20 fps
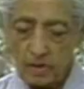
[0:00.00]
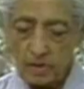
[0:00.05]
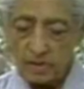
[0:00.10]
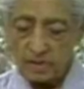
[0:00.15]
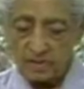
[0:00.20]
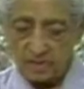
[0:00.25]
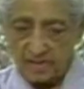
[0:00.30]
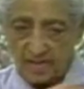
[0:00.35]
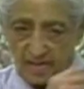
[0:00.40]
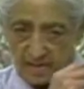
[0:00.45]

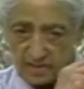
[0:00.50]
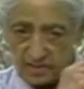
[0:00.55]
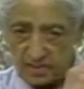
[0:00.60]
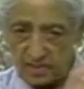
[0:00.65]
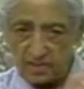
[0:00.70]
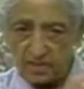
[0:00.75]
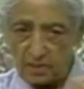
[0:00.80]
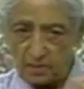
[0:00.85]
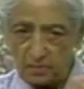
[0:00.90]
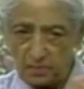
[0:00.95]
is there
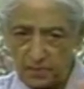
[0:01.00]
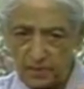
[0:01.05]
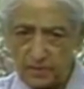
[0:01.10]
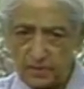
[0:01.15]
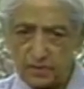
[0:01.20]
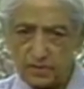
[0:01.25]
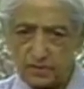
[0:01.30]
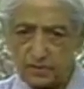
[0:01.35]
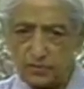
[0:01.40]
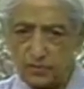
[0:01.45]
such a
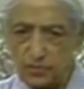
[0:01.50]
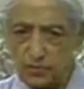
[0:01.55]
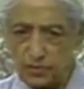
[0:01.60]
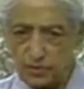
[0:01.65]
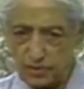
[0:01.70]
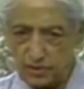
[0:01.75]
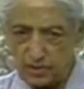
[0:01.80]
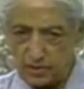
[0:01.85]
person who is